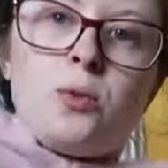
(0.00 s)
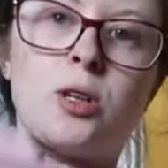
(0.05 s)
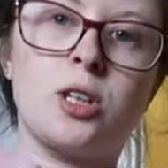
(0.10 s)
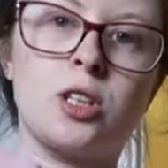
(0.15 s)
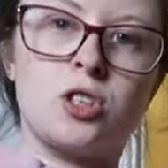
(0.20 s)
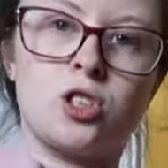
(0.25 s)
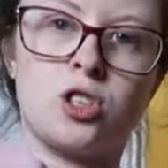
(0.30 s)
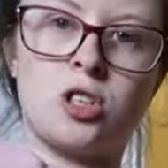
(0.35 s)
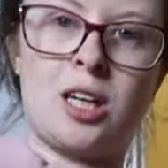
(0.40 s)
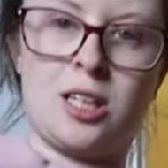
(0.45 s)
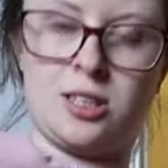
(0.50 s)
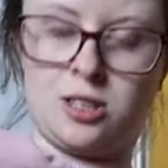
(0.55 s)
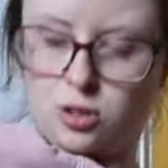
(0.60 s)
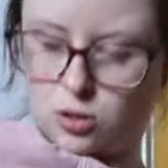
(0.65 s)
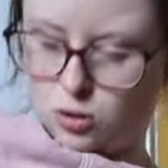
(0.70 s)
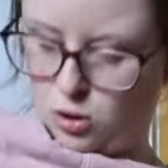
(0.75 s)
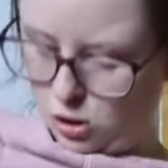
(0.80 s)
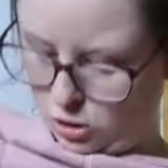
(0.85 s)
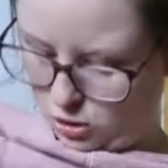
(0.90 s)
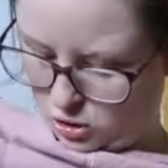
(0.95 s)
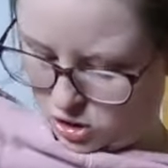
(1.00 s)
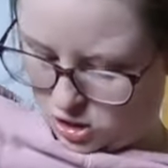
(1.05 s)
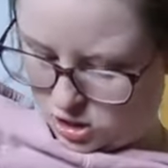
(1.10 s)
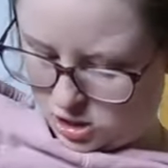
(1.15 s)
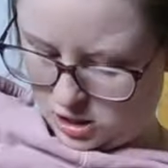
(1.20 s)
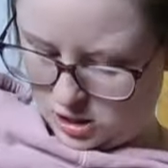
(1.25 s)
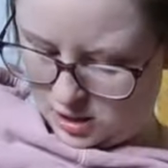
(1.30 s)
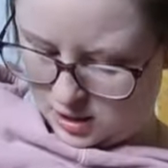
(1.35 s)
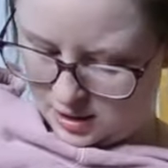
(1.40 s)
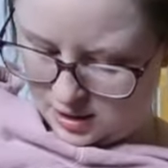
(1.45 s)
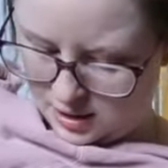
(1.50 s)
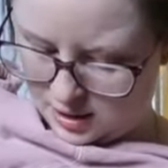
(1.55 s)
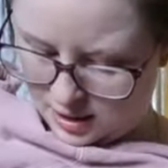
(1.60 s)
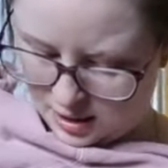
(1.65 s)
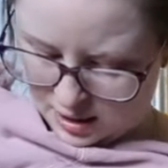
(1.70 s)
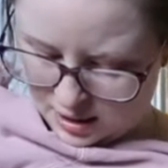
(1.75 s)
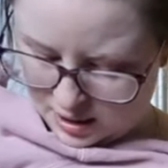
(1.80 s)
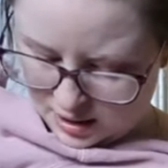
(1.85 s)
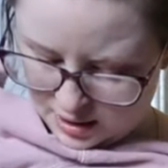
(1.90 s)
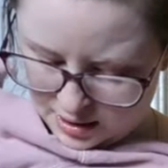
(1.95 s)
which has got
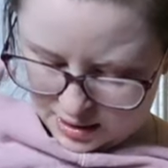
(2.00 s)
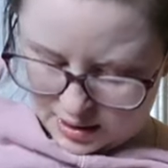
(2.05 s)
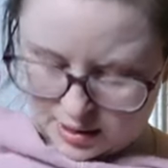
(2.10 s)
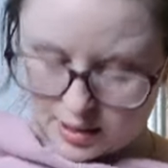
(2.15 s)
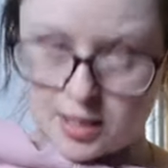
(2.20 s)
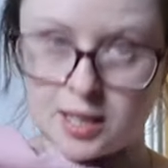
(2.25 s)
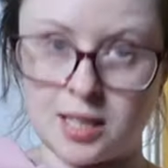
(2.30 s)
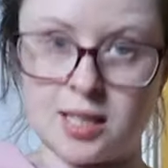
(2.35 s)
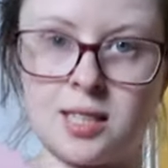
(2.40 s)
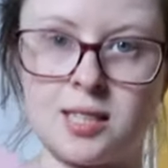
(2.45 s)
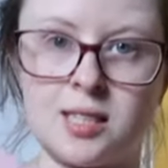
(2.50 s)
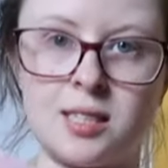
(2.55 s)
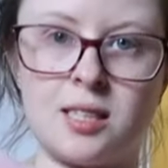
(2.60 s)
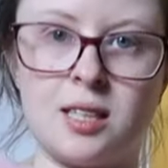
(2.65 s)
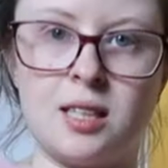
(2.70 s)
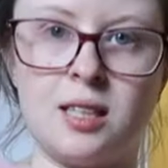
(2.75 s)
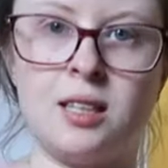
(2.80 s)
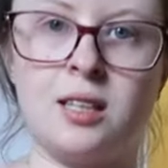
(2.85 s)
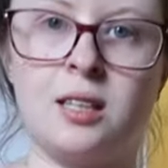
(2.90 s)
this